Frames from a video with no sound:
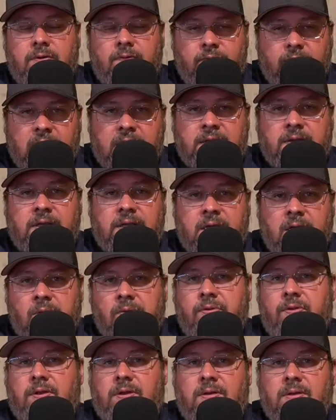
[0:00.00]
Finally
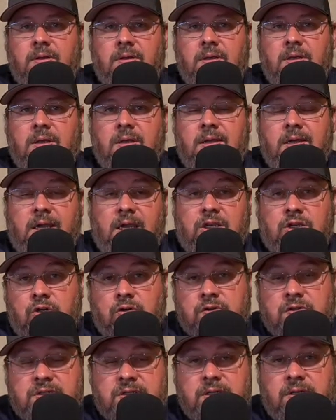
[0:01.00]
healthy.
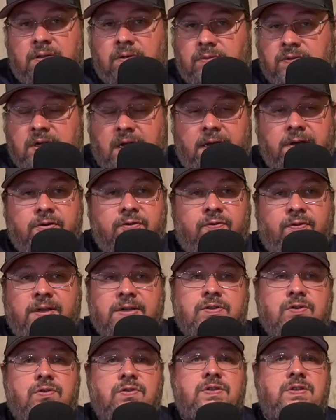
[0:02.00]
And Tigers
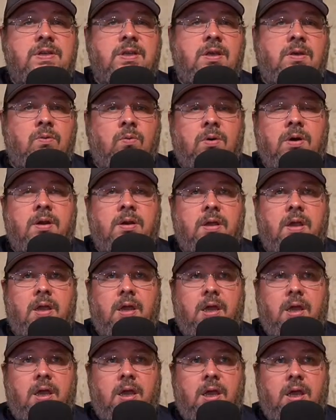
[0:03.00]
fans are seeing what
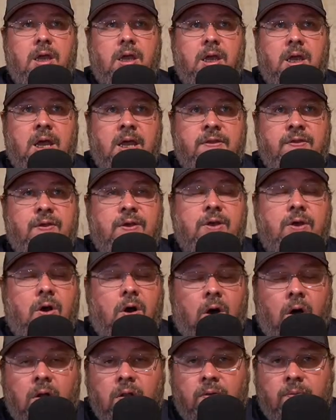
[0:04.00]
I think
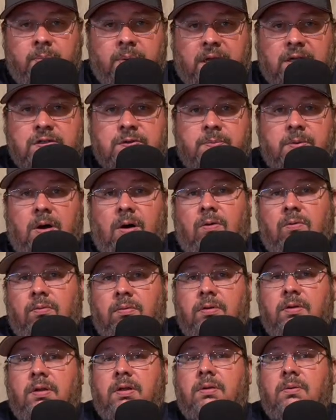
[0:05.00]
all of baseball
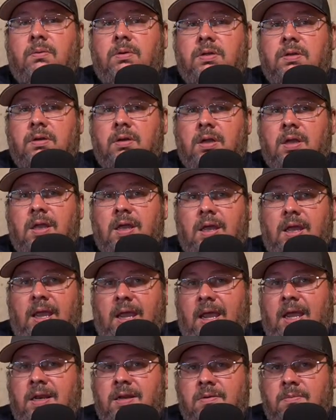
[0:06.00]
really what
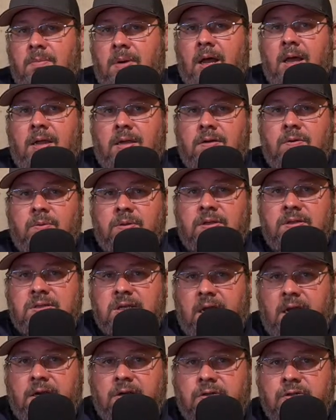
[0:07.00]
had in mind when the
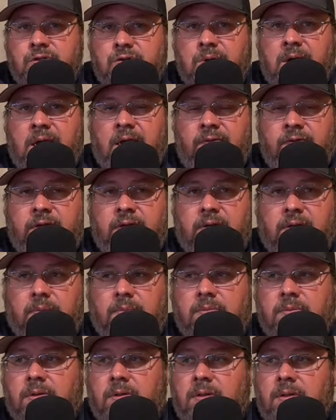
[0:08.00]
Tigers drafted
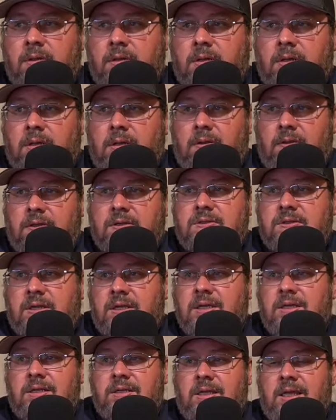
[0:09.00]
him. This
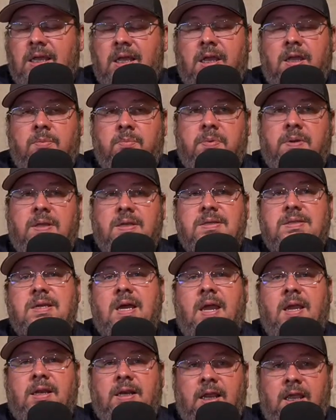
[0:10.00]
kid can be
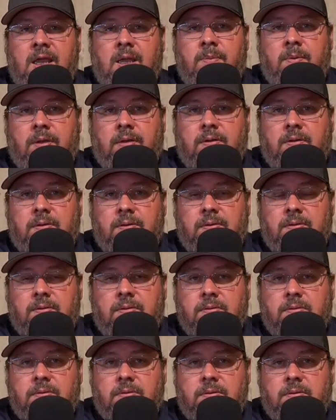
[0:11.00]
dynamic.
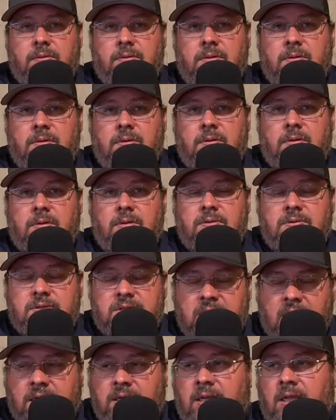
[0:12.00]

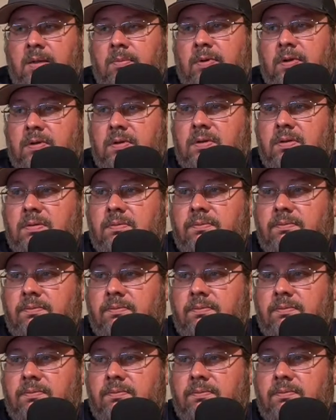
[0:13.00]
Dynamic.